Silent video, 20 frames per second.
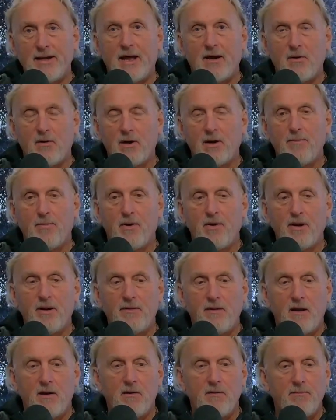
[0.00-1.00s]
I got early bird
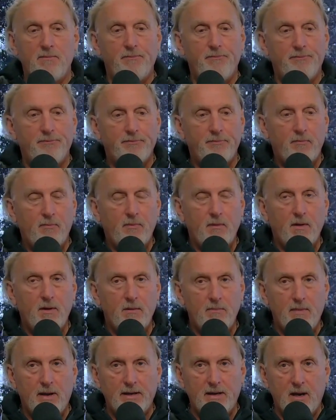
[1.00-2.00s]
in there?
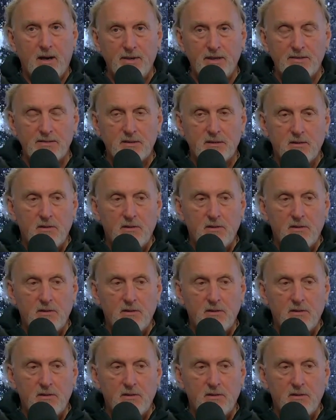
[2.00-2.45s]
Oh, My oh, gummies.